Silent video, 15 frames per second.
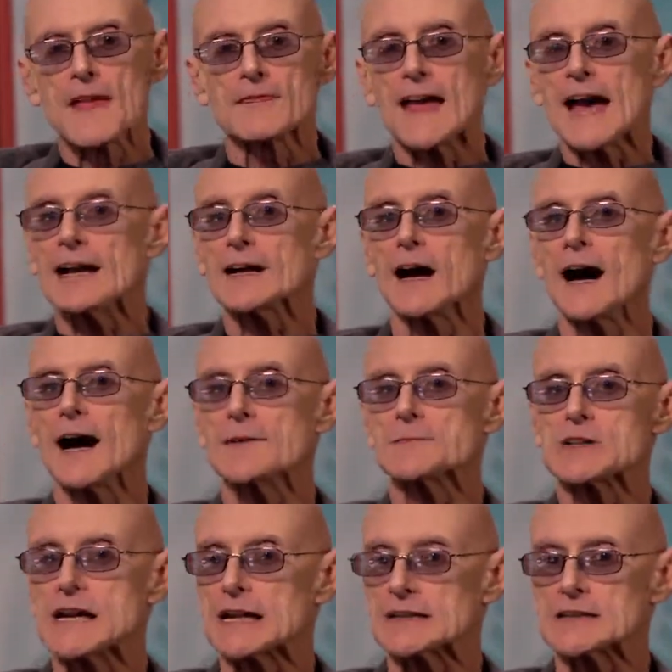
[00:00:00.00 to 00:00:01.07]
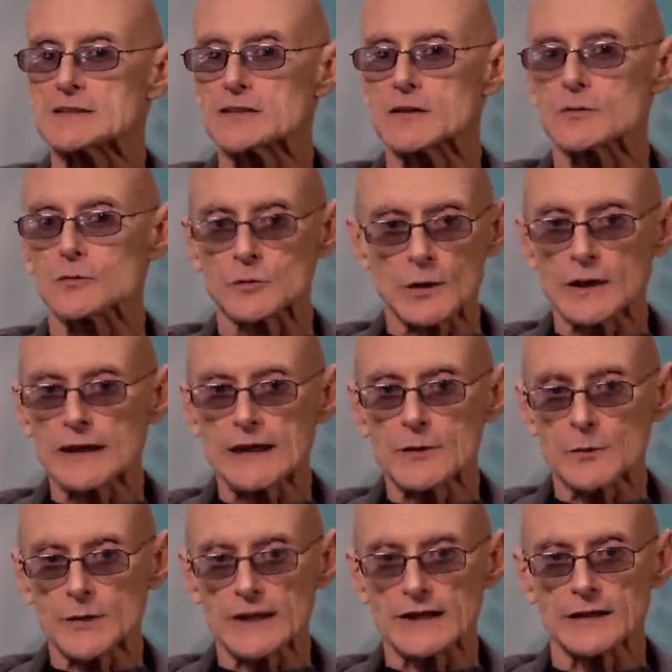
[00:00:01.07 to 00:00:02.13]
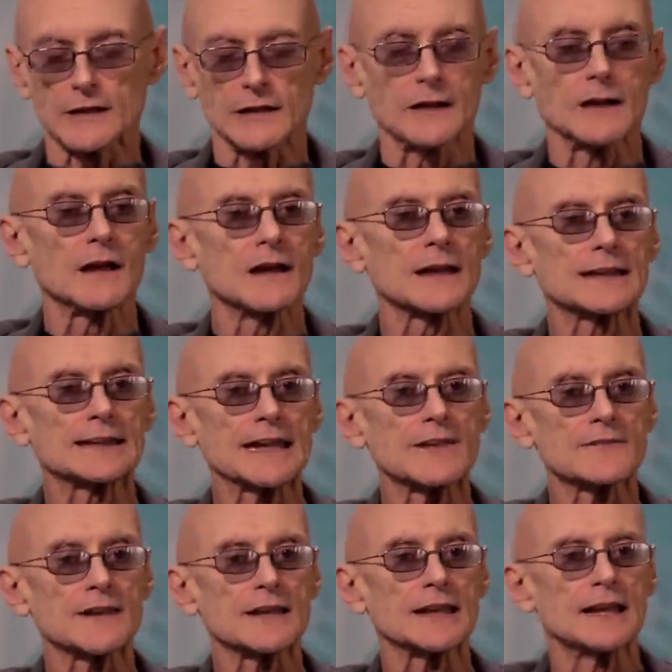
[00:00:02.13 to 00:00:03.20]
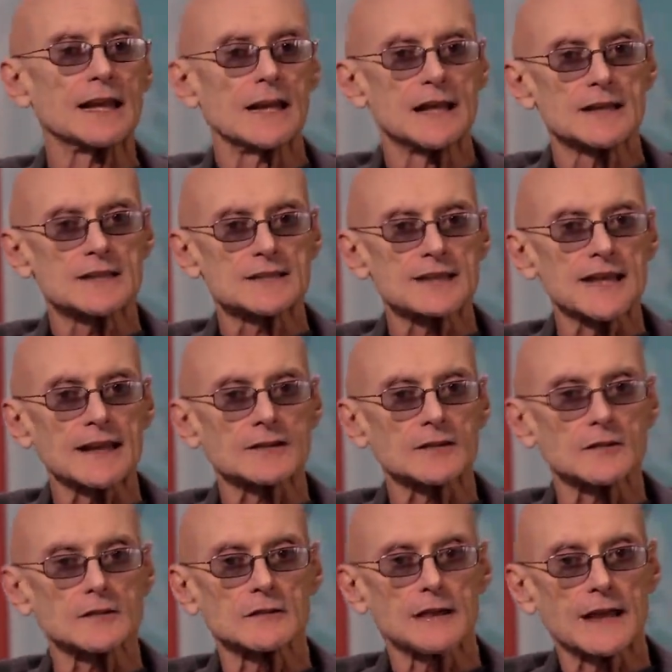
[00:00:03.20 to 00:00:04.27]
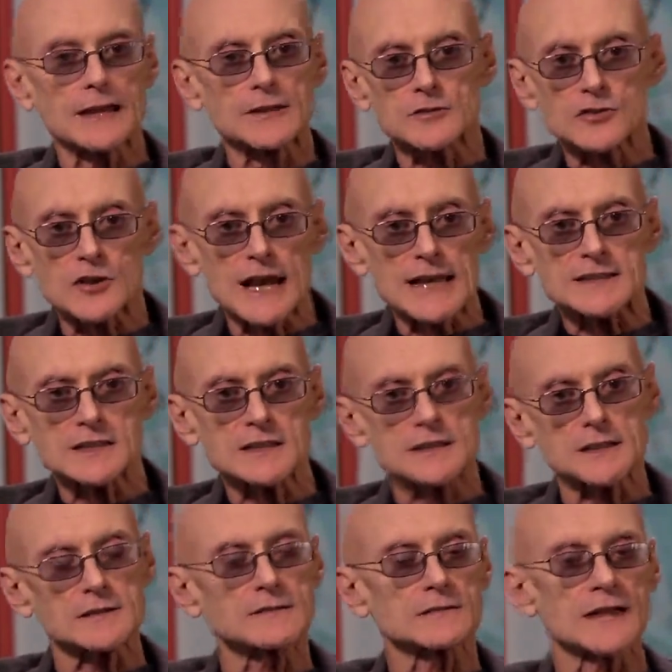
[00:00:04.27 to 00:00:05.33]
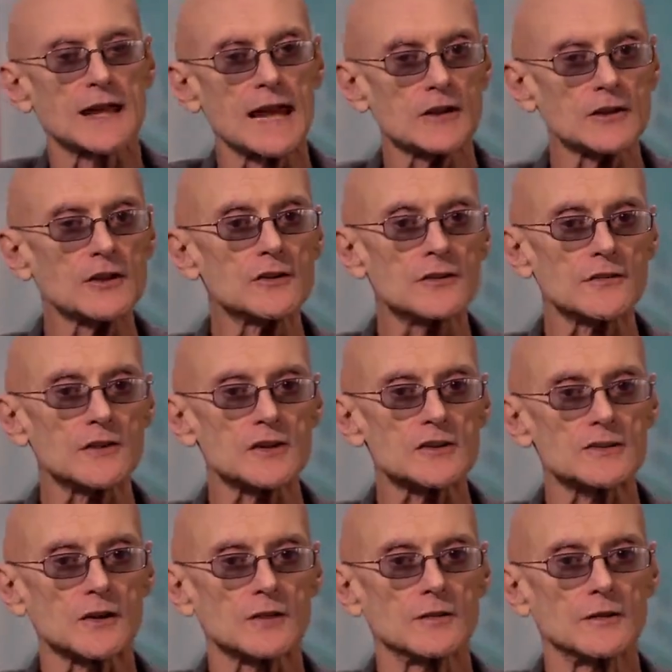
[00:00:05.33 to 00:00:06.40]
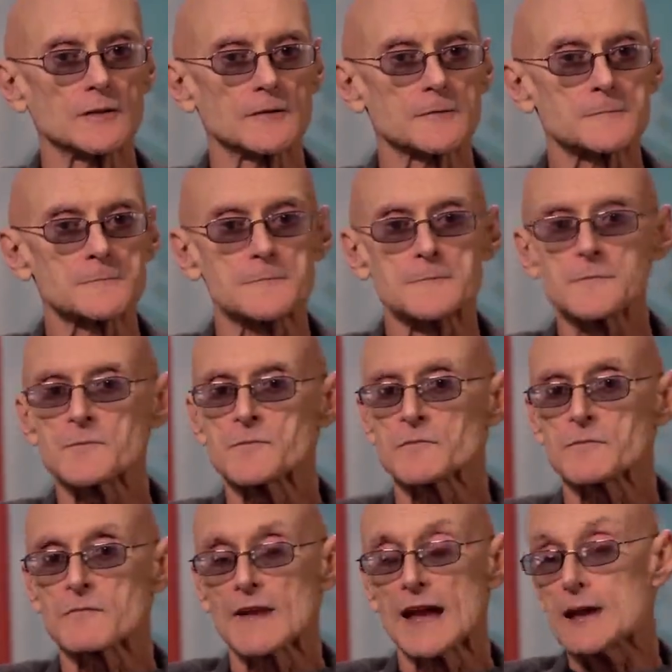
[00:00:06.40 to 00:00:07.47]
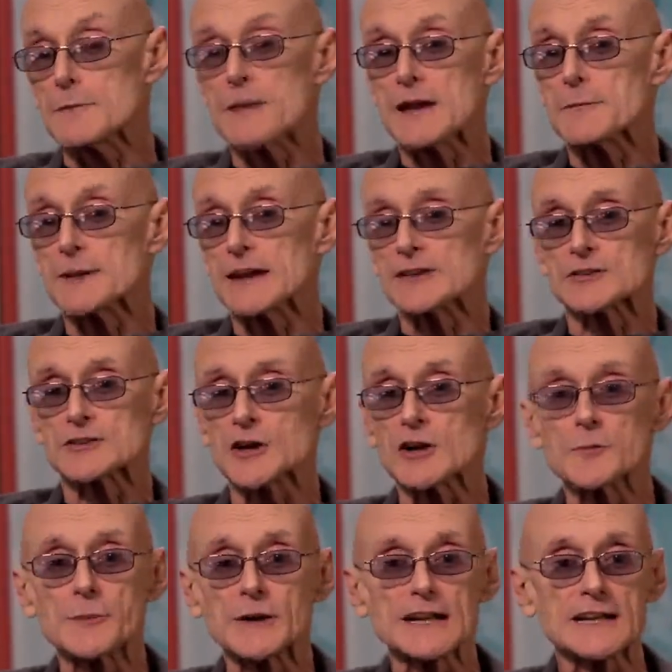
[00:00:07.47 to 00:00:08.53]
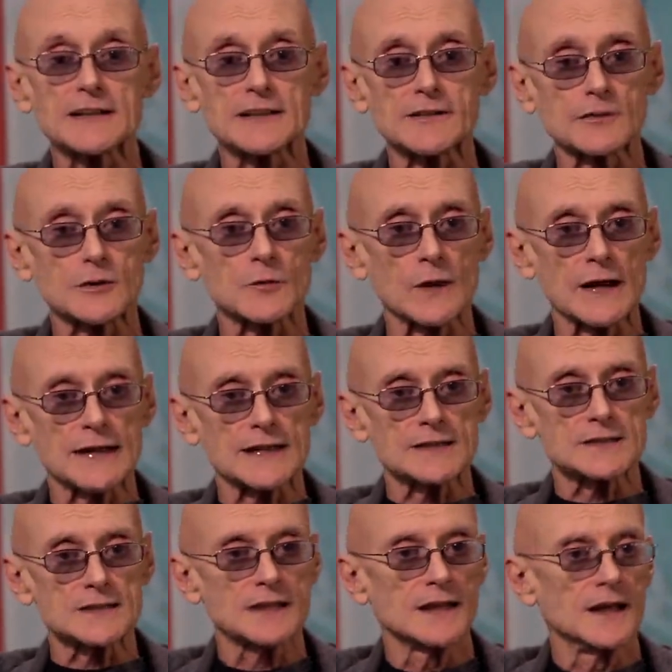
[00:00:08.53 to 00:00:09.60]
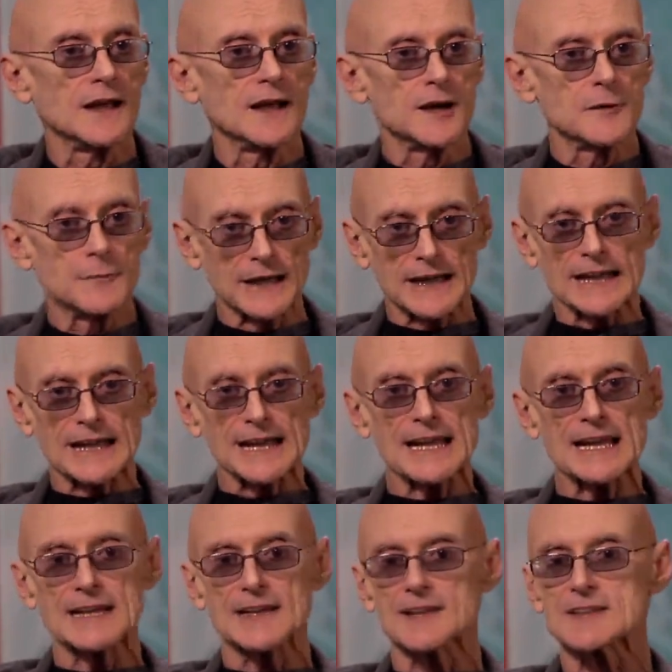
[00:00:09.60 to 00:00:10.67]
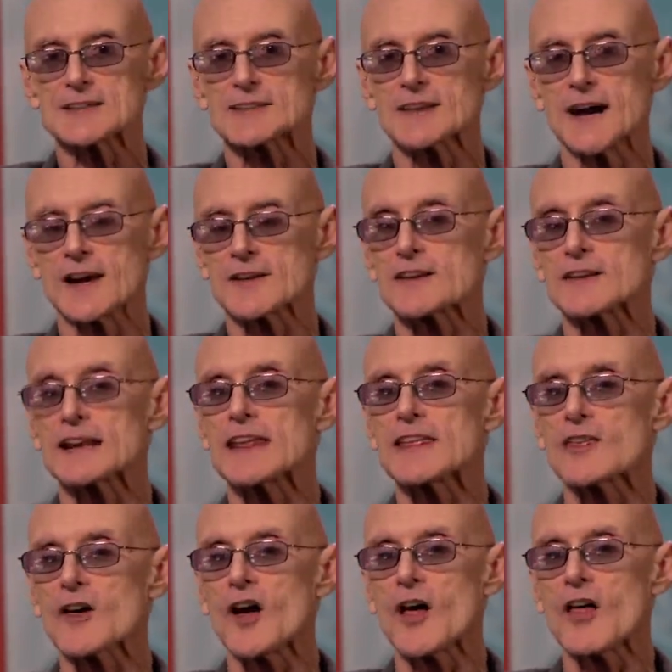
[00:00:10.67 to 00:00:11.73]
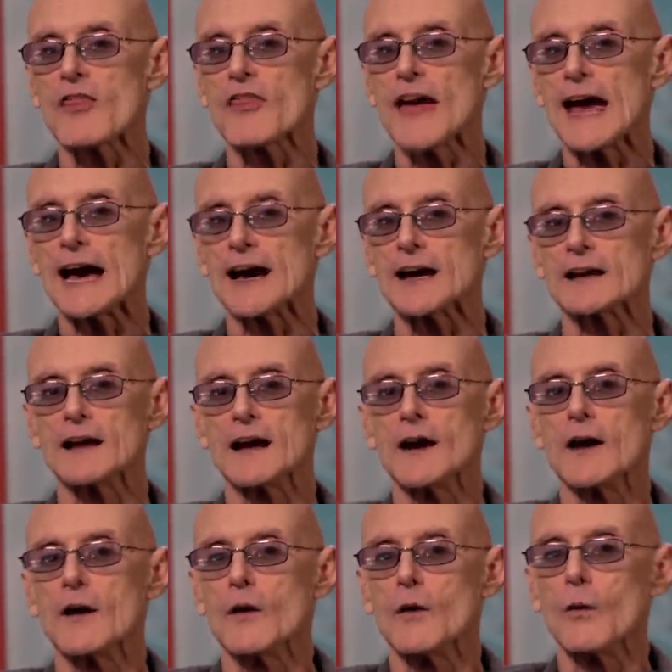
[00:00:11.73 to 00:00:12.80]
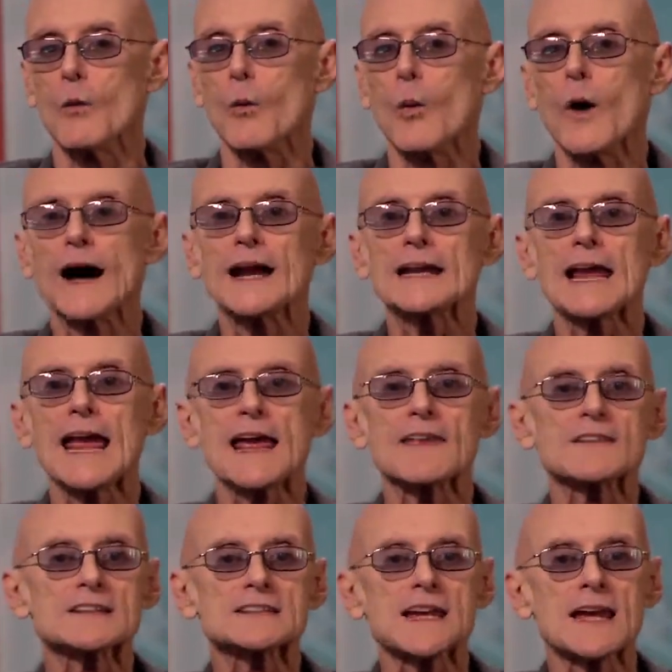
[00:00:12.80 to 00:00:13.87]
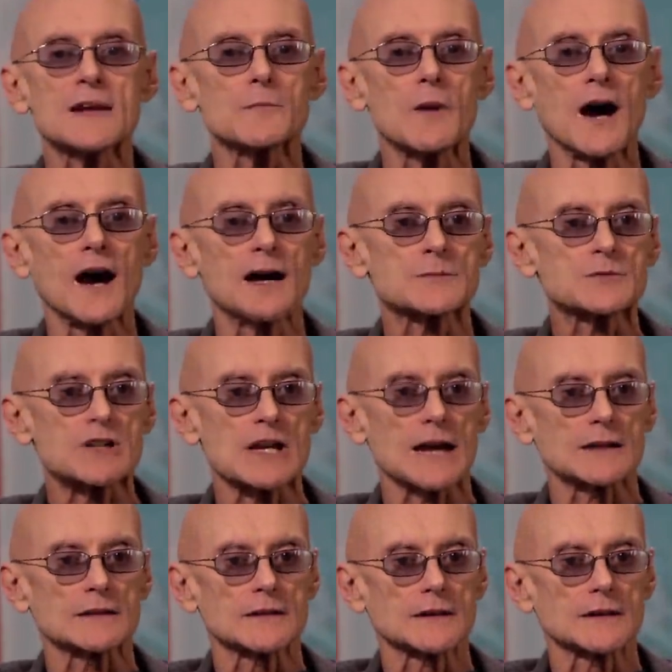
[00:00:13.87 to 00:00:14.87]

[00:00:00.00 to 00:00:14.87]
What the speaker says: That object is really real, given, single, intransitive, and universal. It may be interpreted in different ways, but it is, underneath all that, one and the same object.